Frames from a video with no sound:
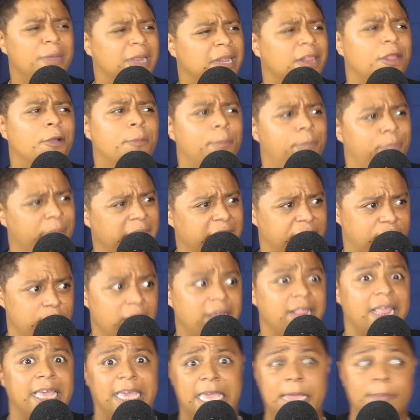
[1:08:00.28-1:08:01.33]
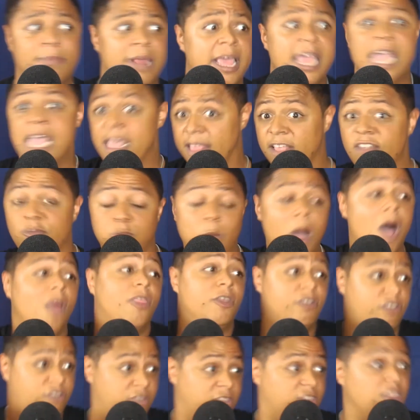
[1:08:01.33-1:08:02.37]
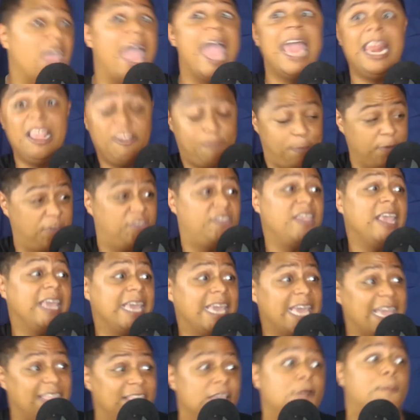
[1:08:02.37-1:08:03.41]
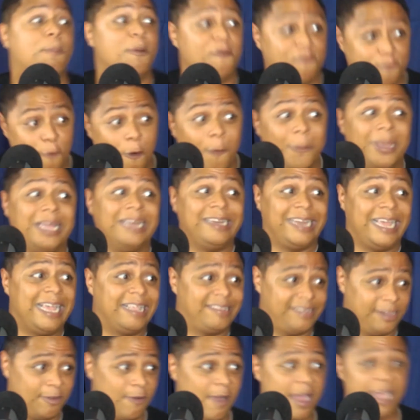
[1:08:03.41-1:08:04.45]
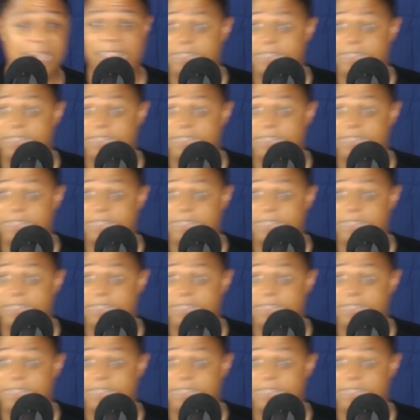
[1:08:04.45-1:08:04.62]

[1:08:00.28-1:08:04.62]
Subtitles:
being a little bitch, right? And they keep, this is while Eddie's singing and they're performing and dancing, right? And